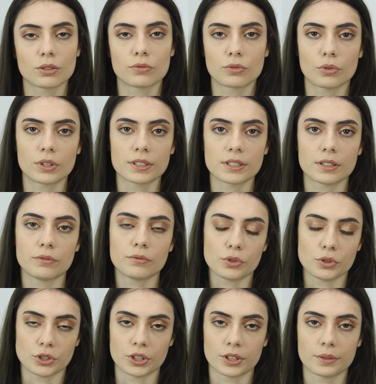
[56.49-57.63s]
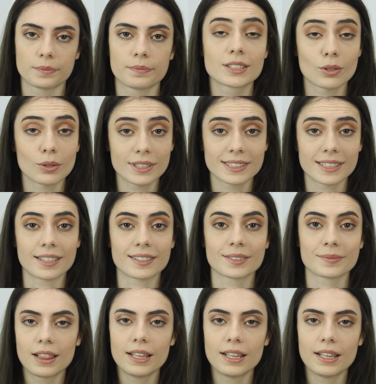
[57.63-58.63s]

of course, in future. So let's start.